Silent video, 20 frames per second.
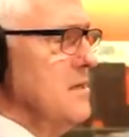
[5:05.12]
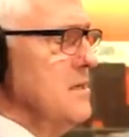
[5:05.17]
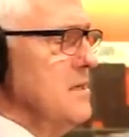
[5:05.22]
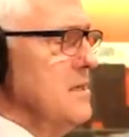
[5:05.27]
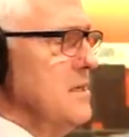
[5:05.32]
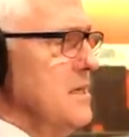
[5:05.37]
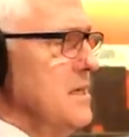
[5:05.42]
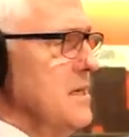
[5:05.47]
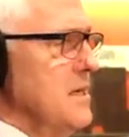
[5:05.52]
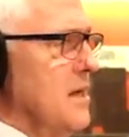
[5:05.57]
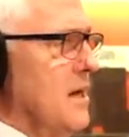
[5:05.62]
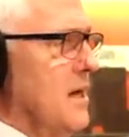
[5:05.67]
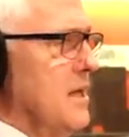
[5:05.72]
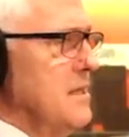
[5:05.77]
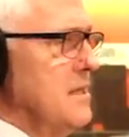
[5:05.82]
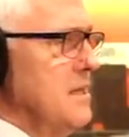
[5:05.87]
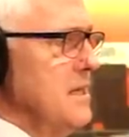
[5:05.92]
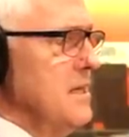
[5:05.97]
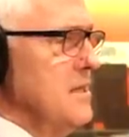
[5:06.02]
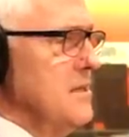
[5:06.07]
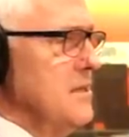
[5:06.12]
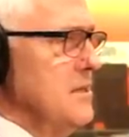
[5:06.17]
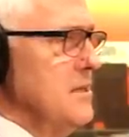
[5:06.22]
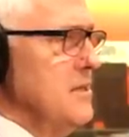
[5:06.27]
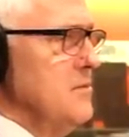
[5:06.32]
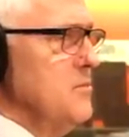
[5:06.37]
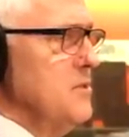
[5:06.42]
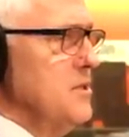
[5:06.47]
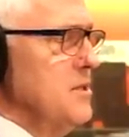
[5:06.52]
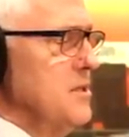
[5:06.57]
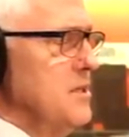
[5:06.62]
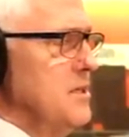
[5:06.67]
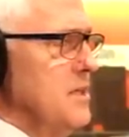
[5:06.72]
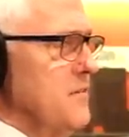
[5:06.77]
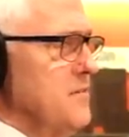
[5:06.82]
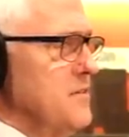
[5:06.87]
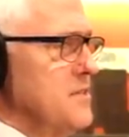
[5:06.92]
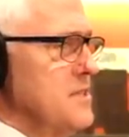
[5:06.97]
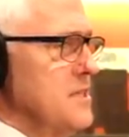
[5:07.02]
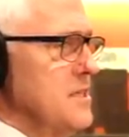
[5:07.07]
Neil, I think with the
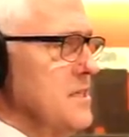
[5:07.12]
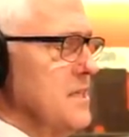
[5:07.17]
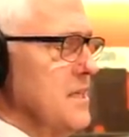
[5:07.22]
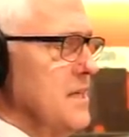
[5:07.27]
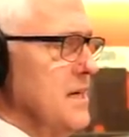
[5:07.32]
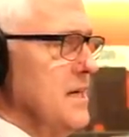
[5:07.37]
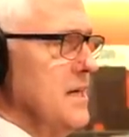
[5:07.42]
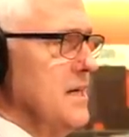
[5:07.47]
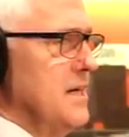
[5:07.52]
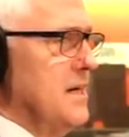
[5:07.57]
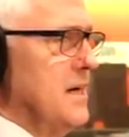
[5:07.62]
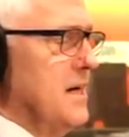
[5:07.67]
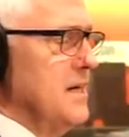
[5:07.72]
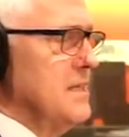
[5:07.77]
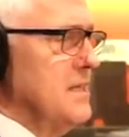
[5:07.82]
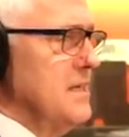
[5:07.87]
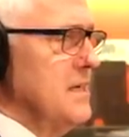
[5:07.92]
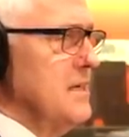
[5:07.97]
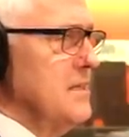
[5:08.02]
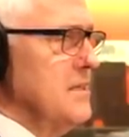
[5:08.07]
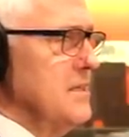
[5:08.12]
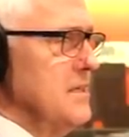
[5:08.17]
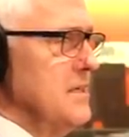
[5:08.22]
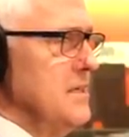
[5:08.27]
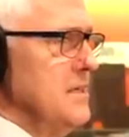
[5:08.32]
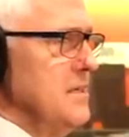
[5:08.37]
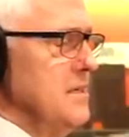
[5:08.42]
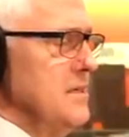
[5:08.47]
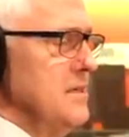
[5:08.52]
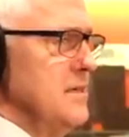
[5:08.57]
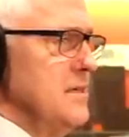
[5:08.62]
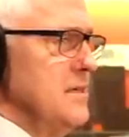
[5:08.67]
deficit there, I think if